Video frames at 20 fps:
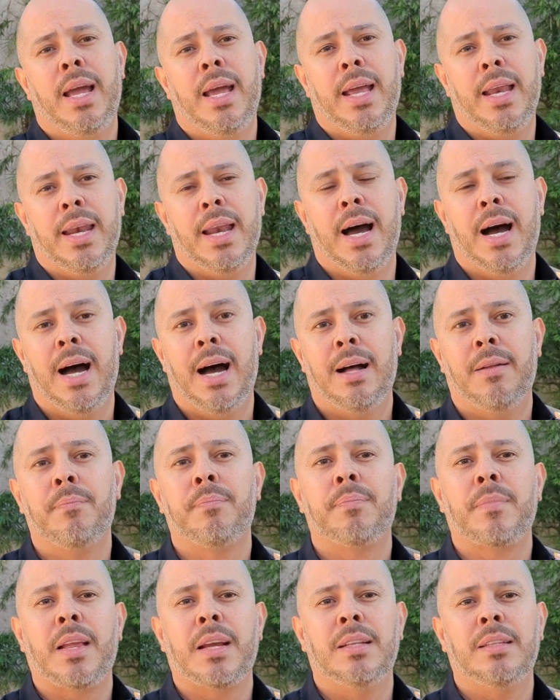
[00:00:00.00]
And
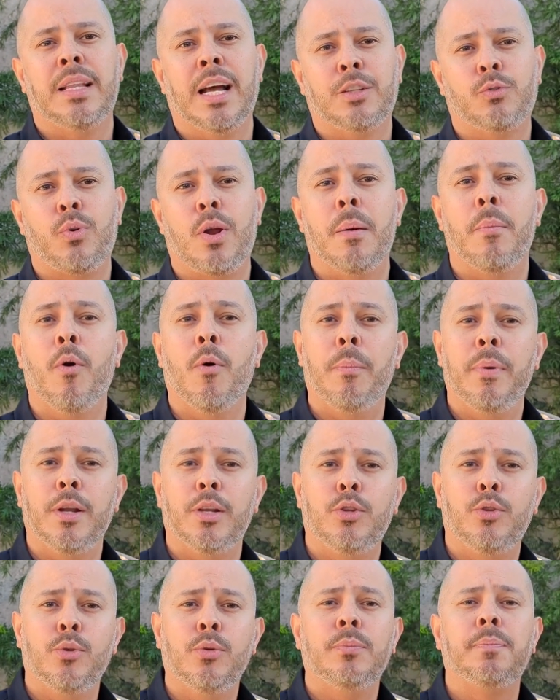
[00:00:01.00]
that's what I'm
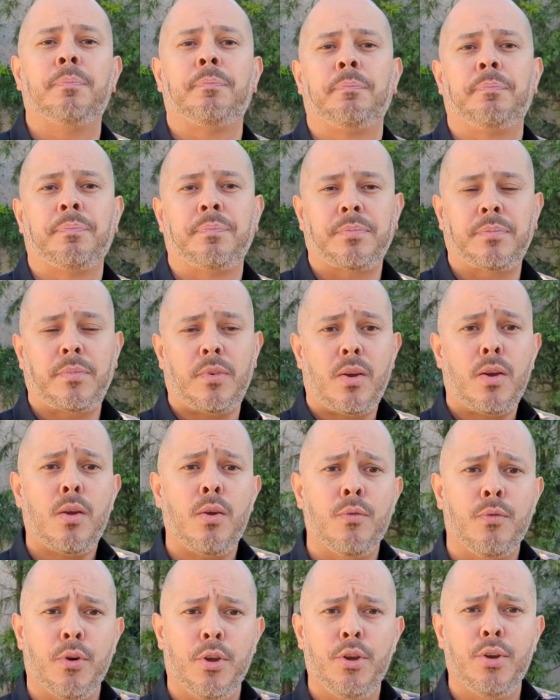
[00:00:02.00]
hoping to do
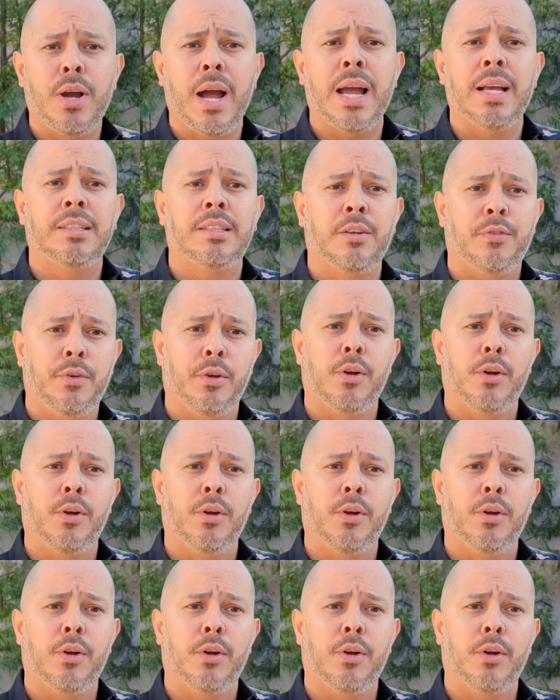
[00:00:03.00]
for you guys.